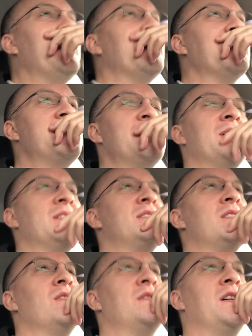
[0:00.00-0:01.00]
It's
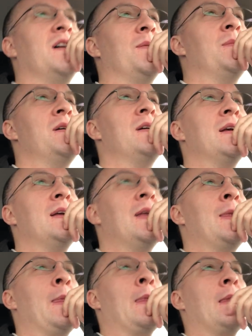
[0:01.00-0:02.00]
so dumb.
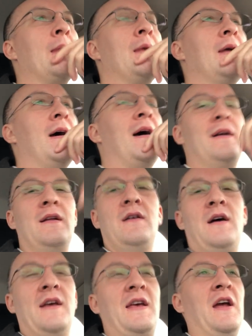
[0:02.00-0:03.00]

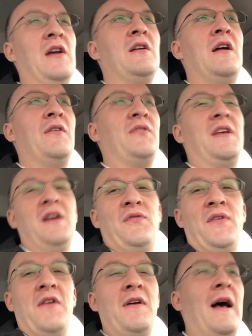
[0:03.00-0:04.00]
I can't
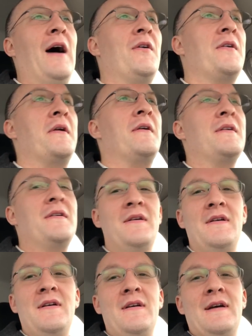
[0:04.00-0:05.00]
figure it out.
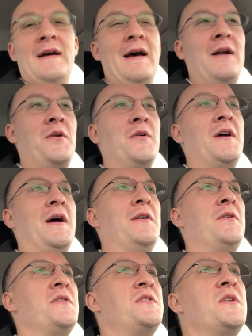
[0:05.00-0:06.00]
I don't
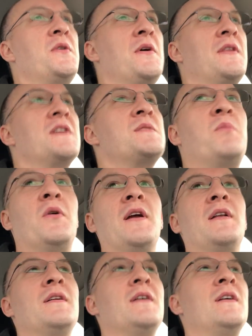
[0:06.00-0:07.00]
know what to do at this
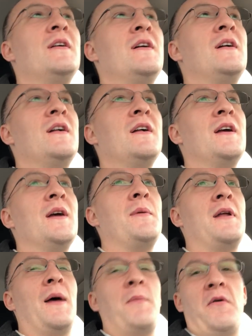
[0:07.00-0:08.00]
point. I
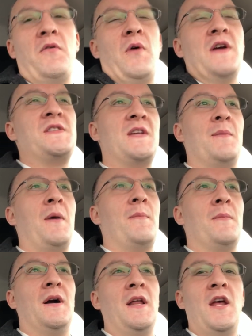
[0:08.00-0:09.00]
mean, am I wasting my
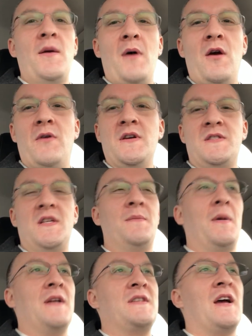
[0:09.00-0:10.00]
money? Am I wasting
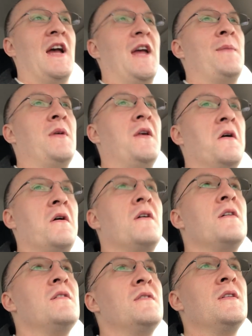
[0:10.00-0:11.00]
my time
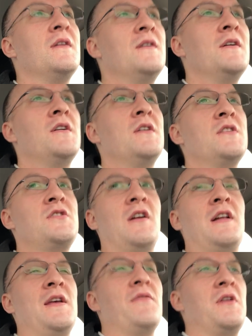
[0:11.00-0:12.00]
here?
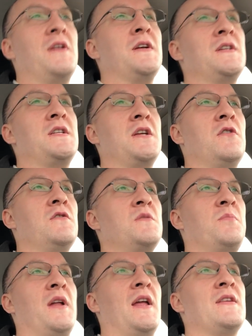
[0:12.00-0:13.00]
Should I even continue to
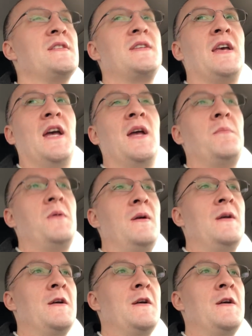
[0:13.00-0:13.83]
play this game?